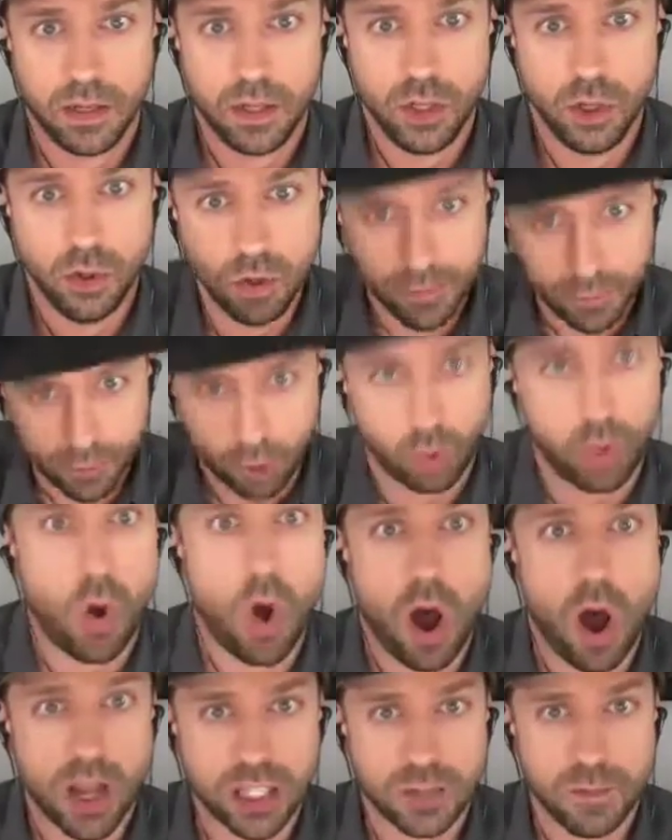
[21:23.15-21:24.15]
You have
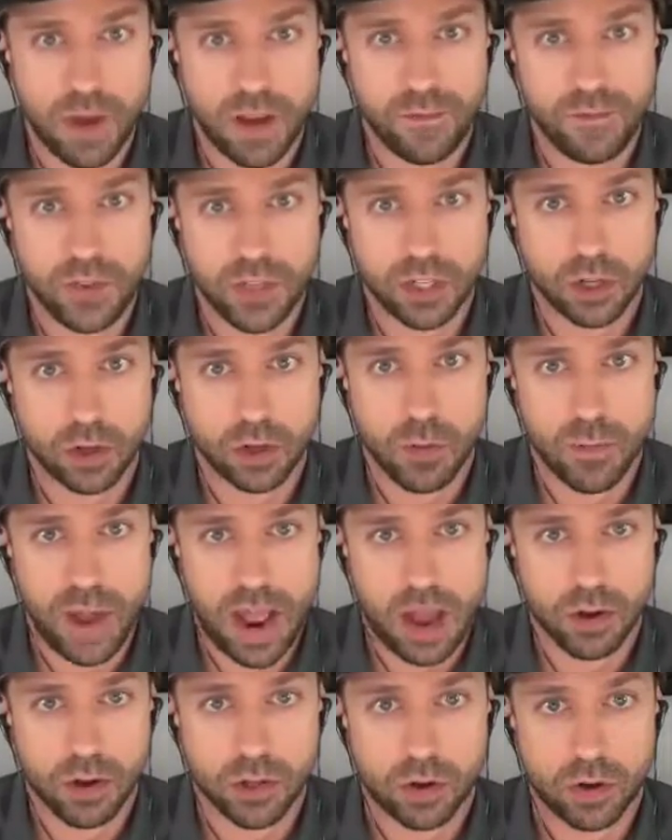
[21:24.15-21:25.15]
crossed my physical
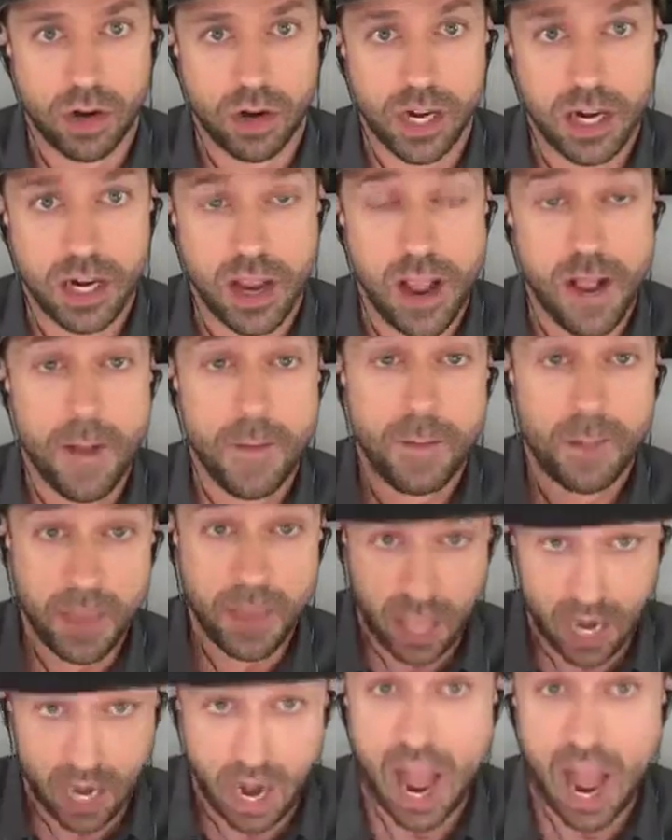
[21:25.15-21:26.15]
boundary,
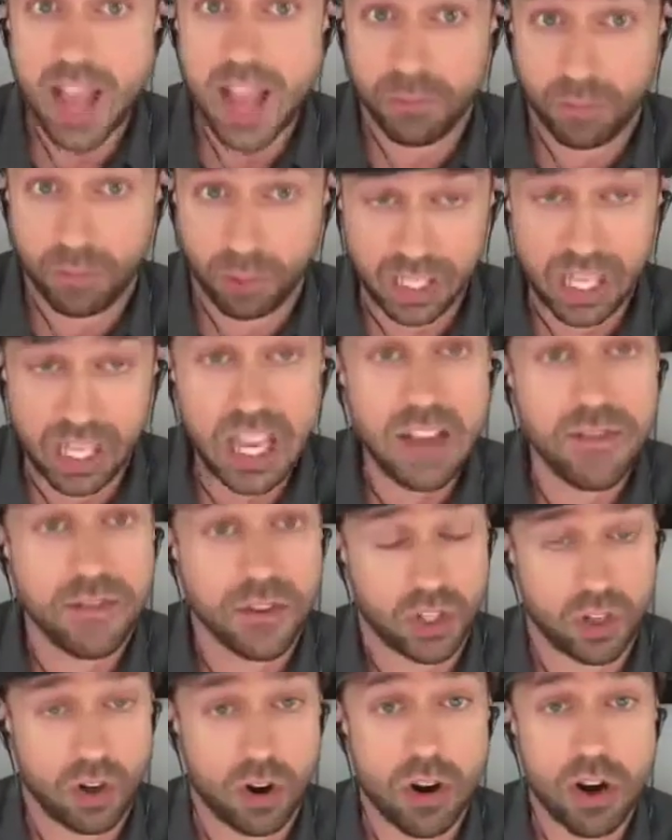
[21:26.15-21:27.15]
and I believe a
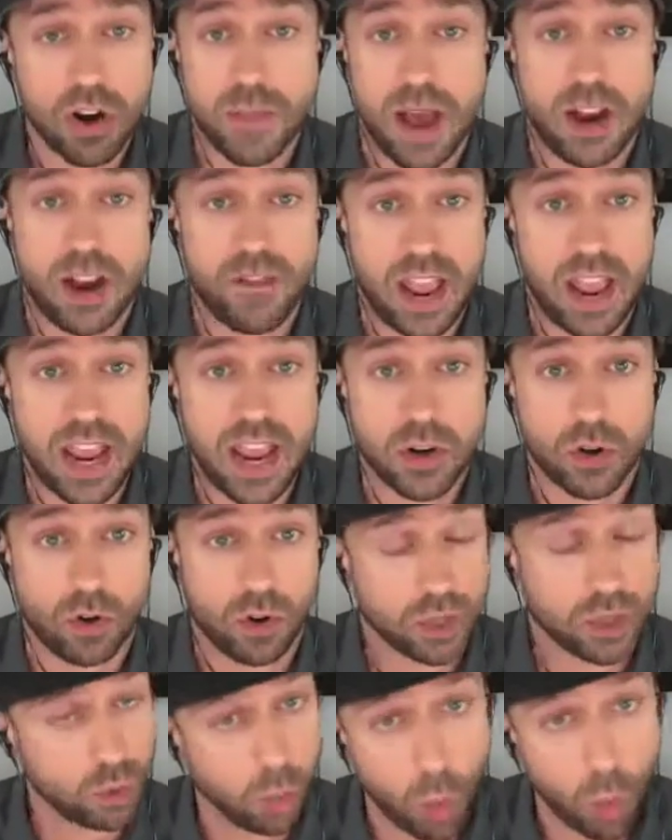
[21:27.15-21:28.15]
certain amount of anger
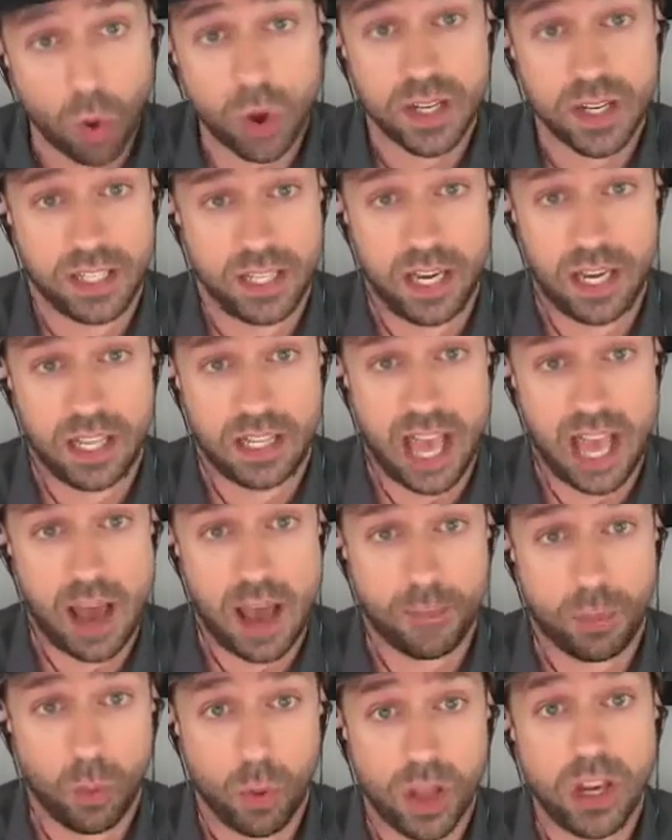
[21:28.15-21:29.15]
is warranted at
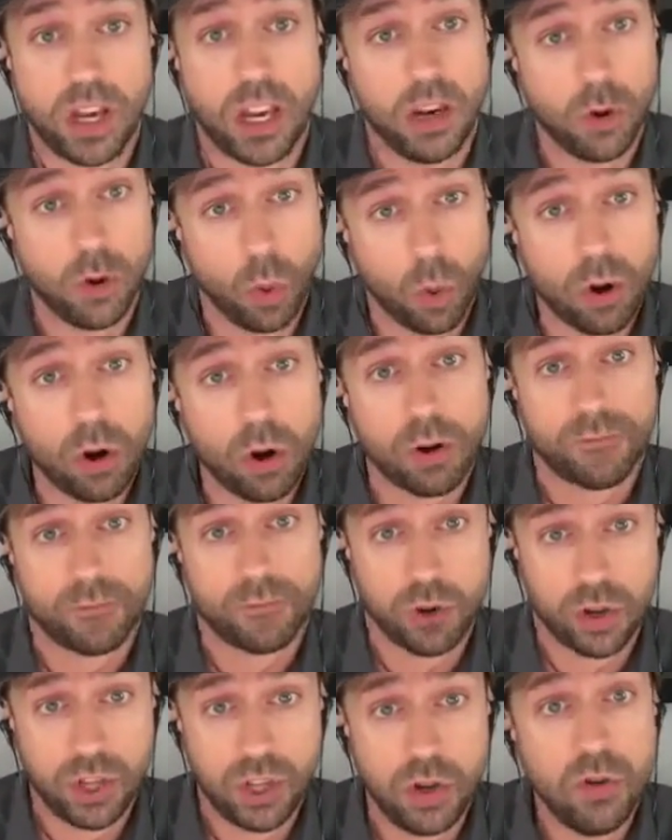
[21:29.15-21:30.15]
that point in order
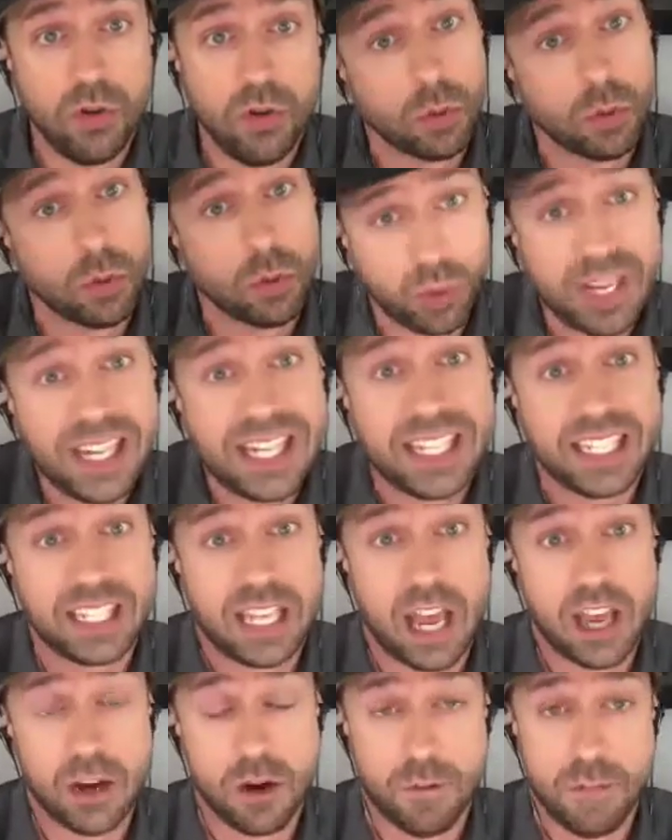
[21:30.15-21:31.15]
for you to
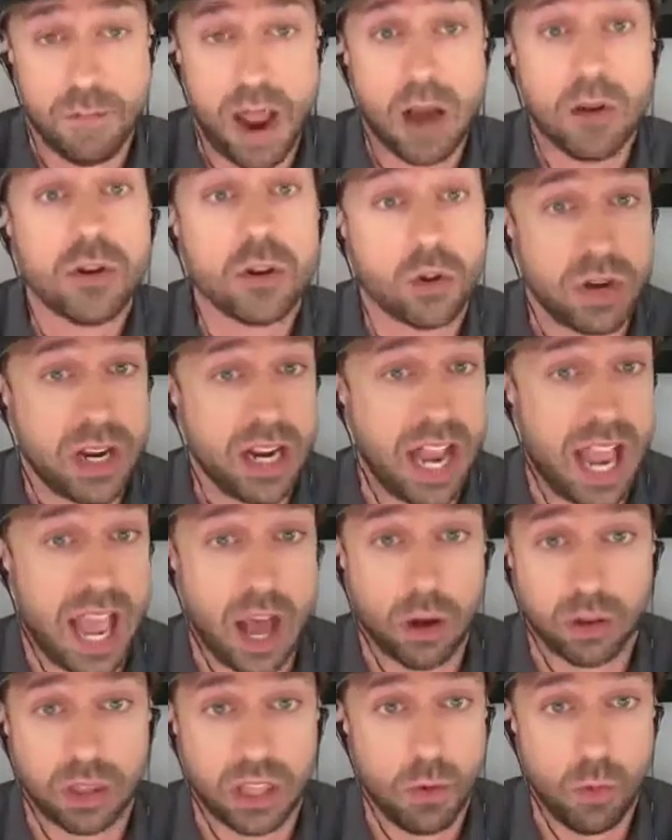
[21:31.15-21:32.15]
reset your boundary in a
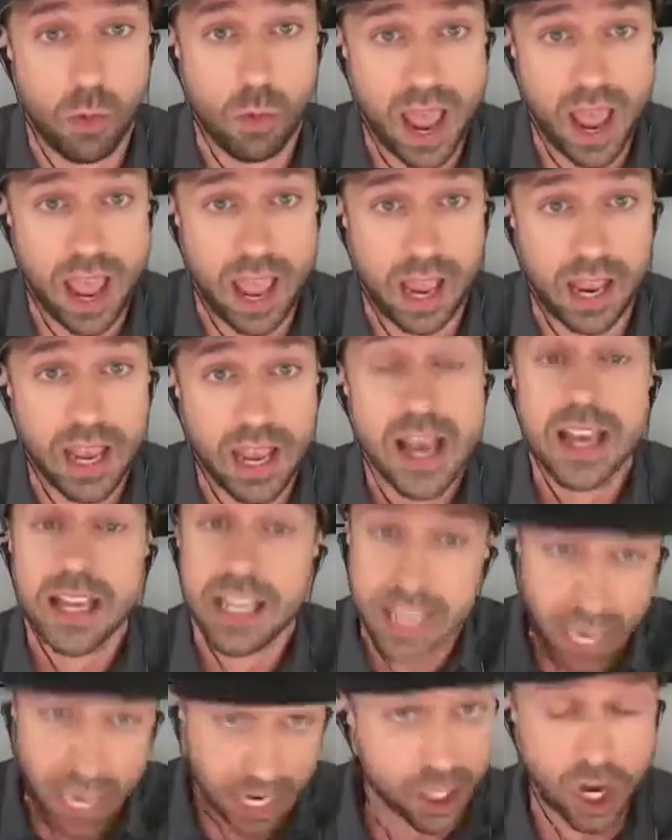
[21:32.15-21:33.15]
healthy way.
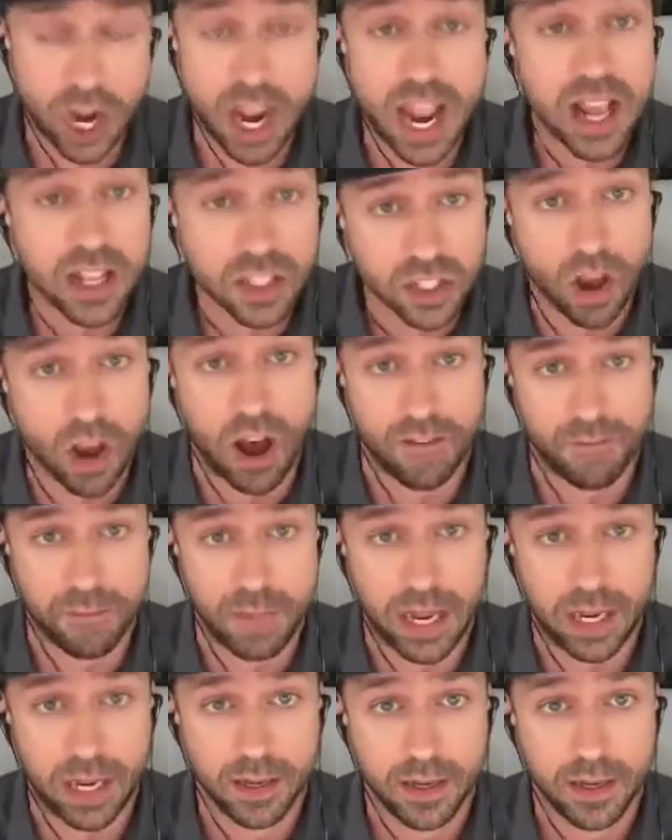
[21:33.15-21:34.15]
Get your hands off me.